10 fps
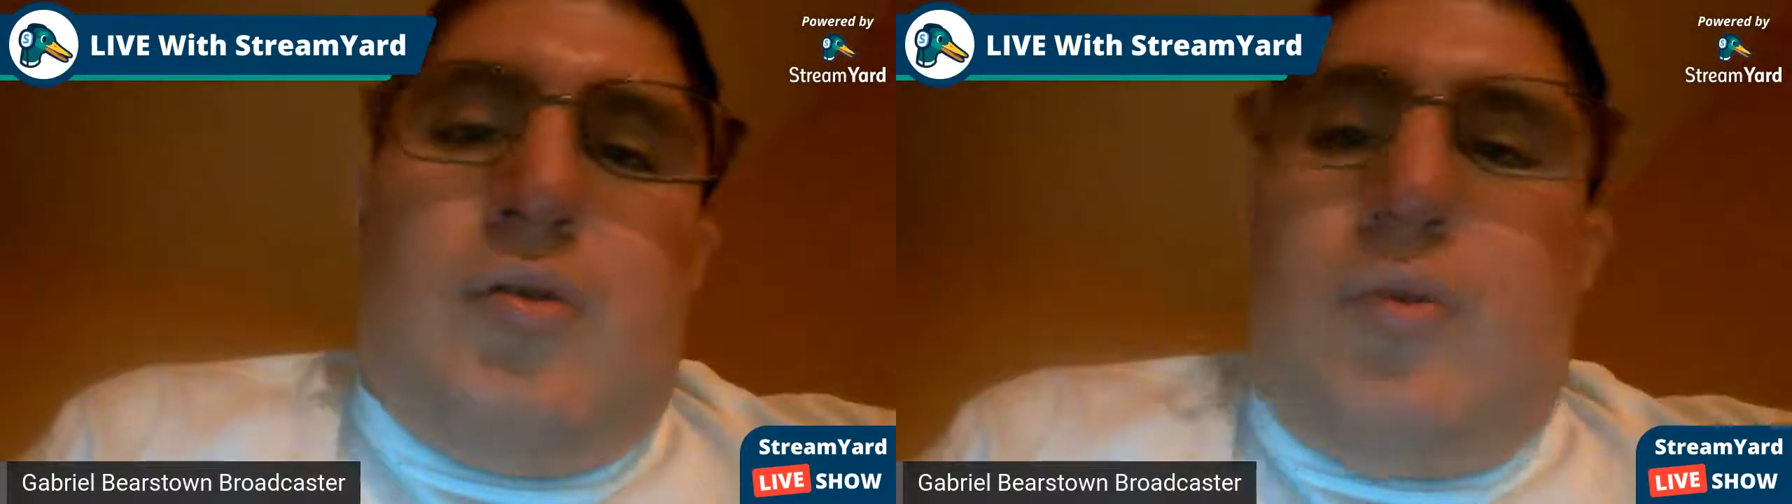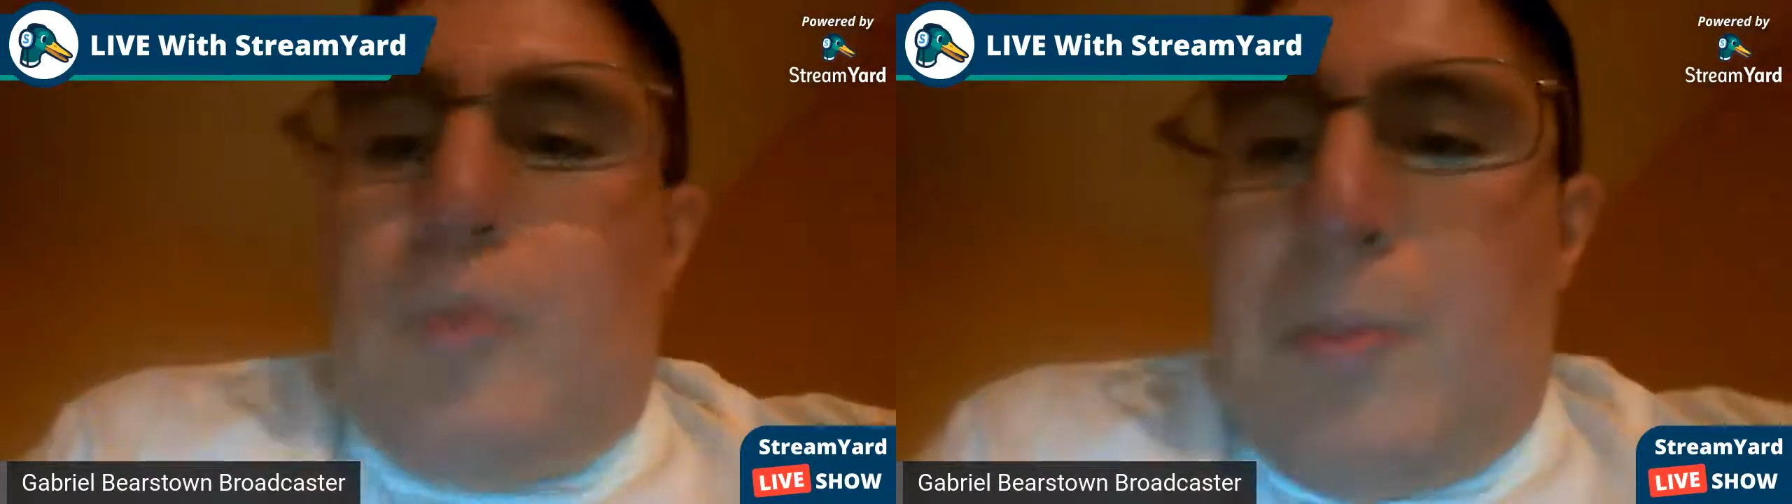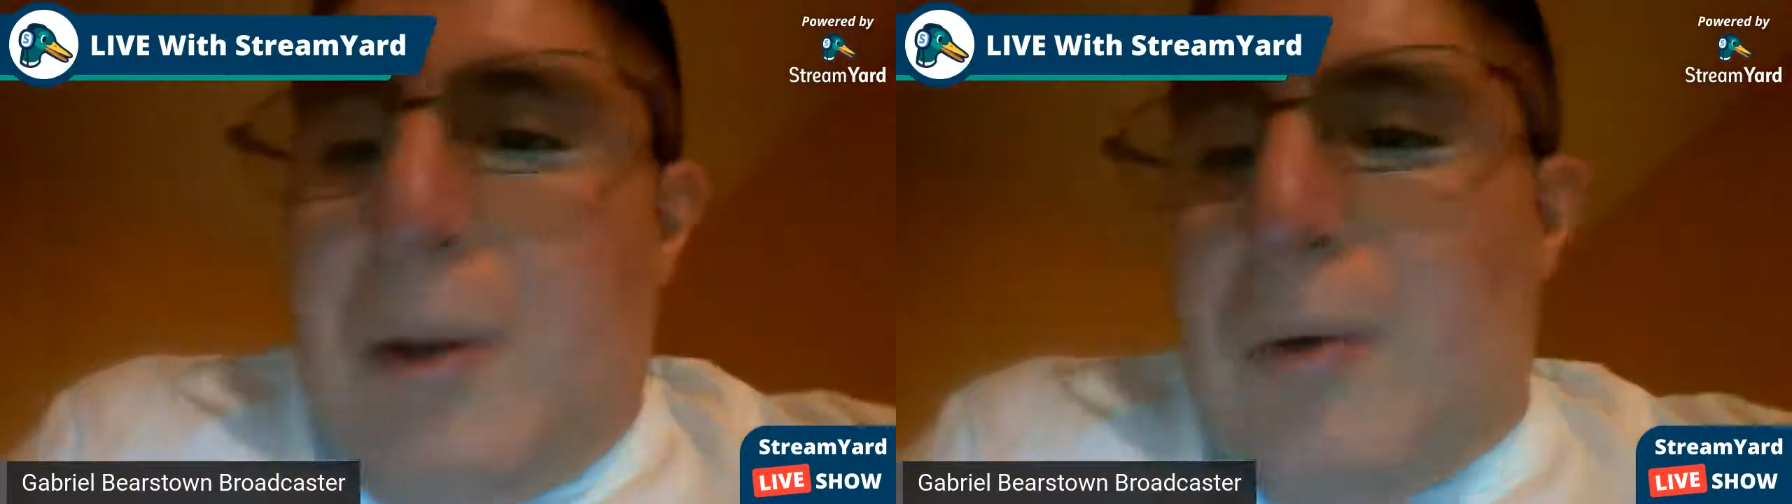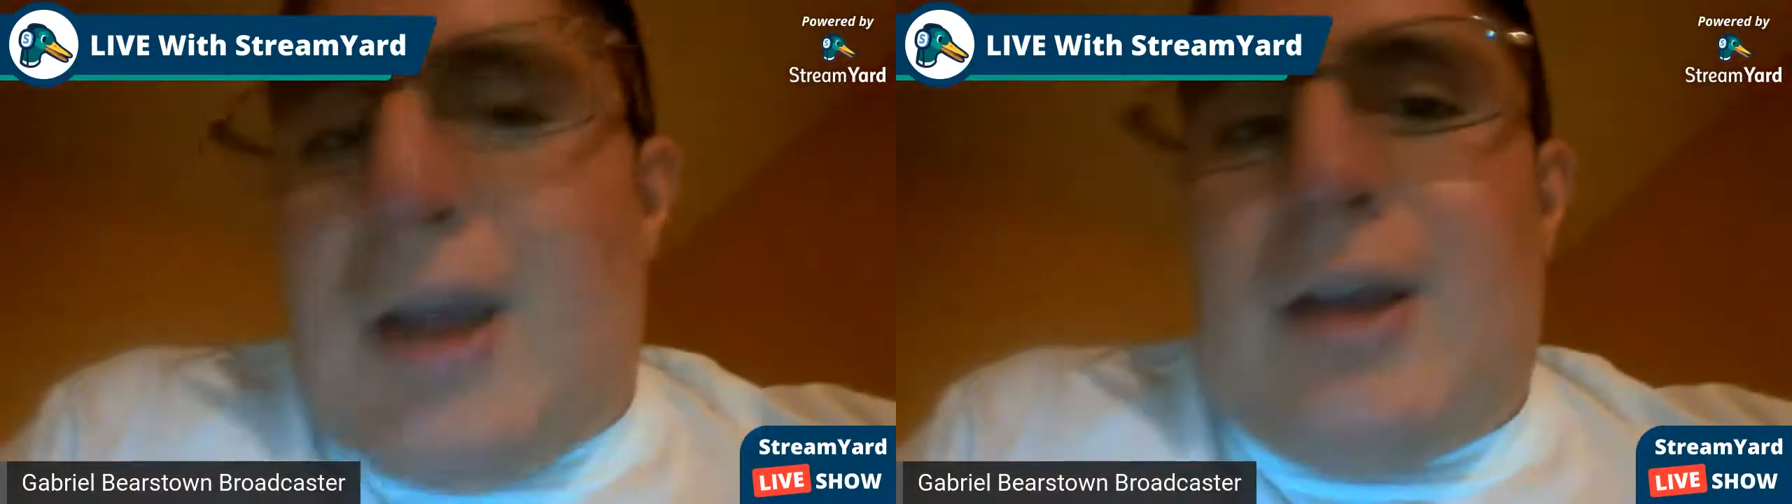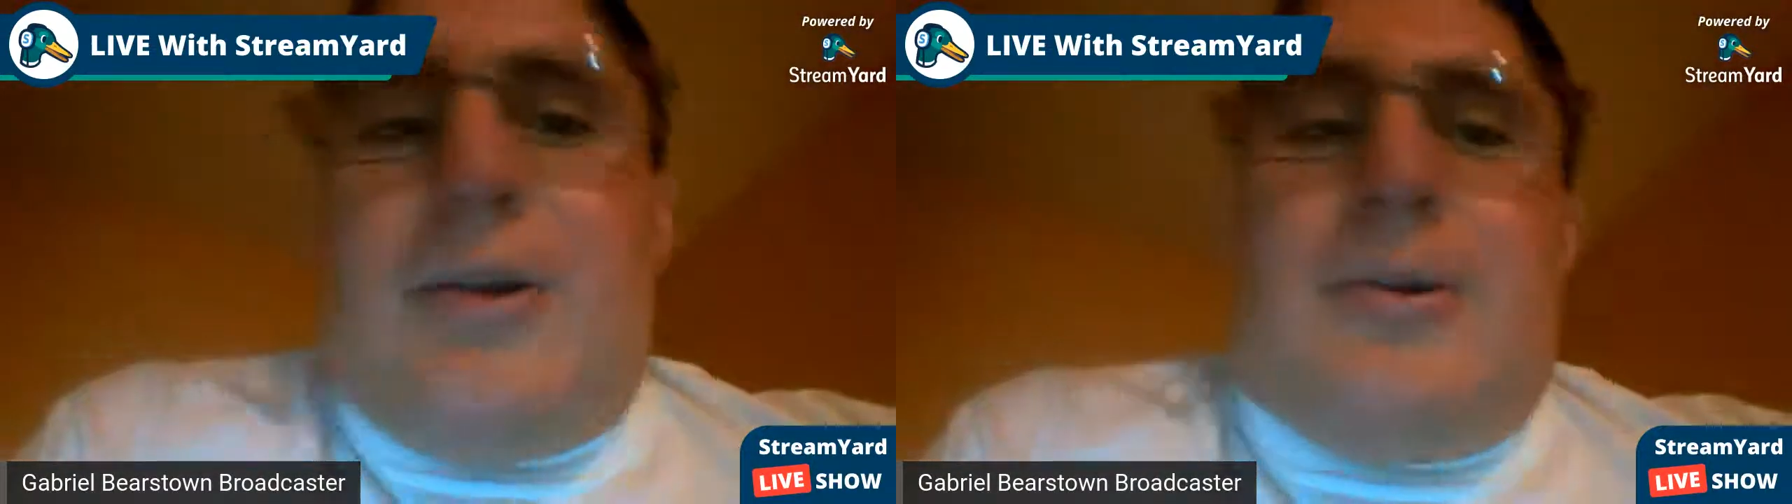but
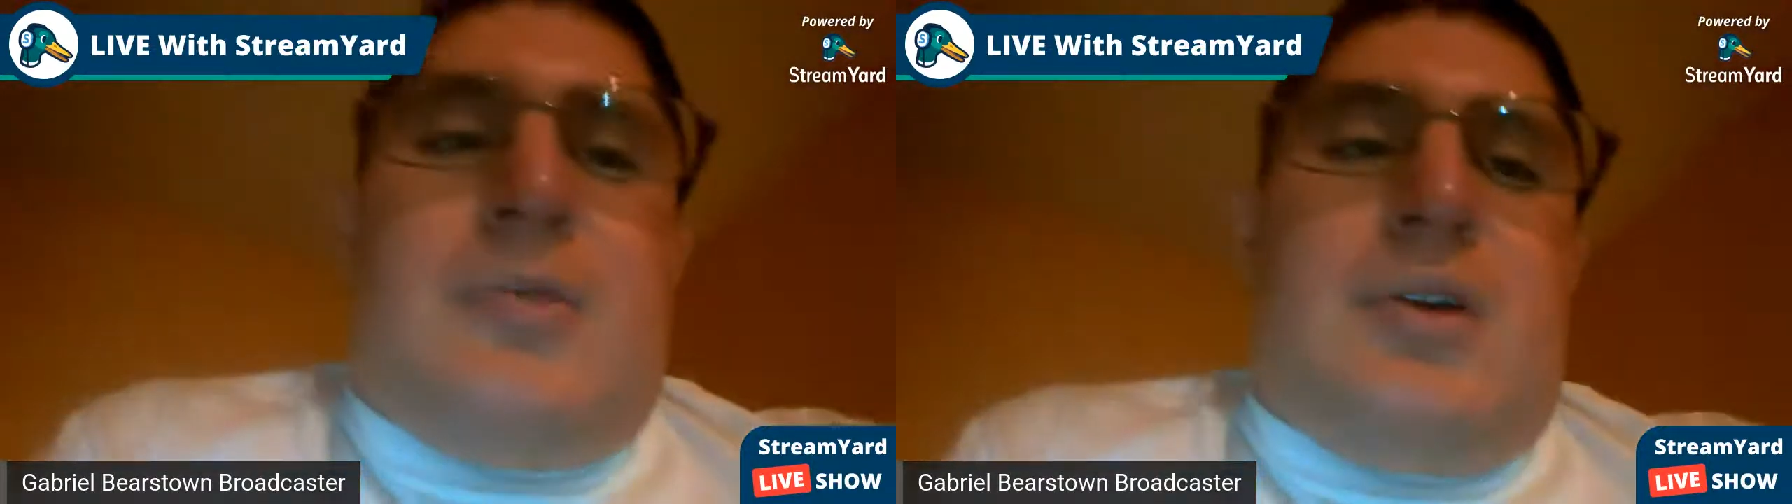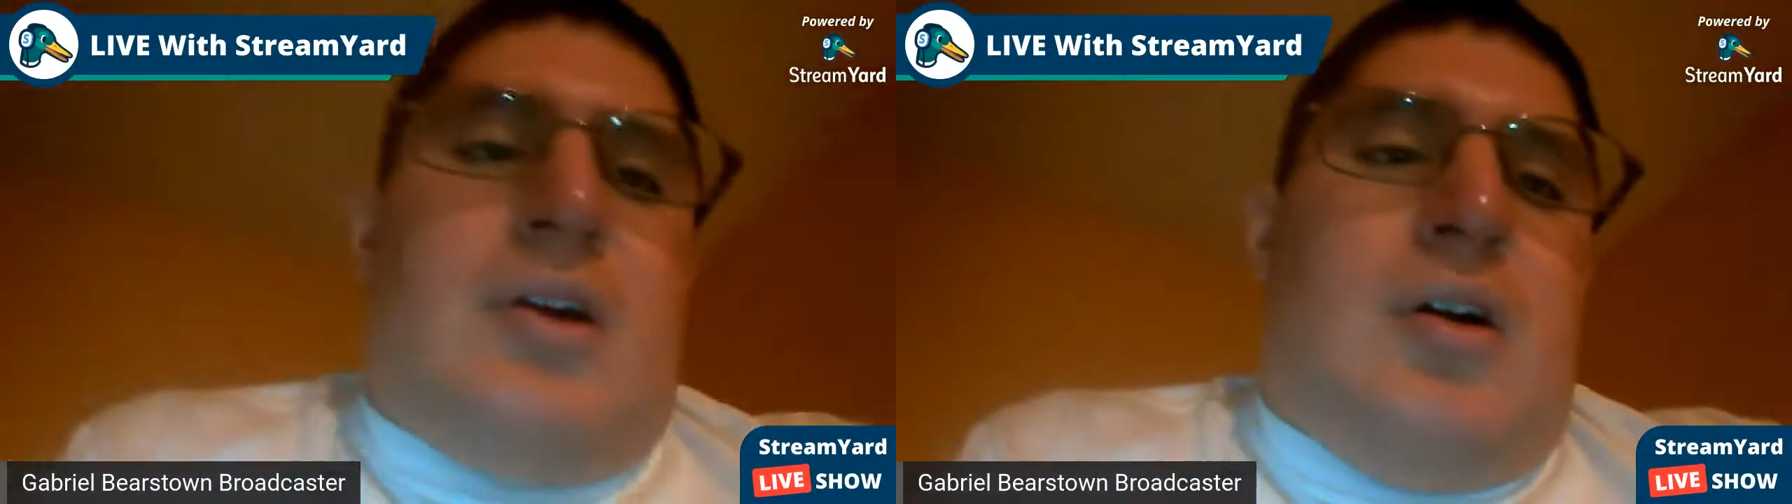wait, we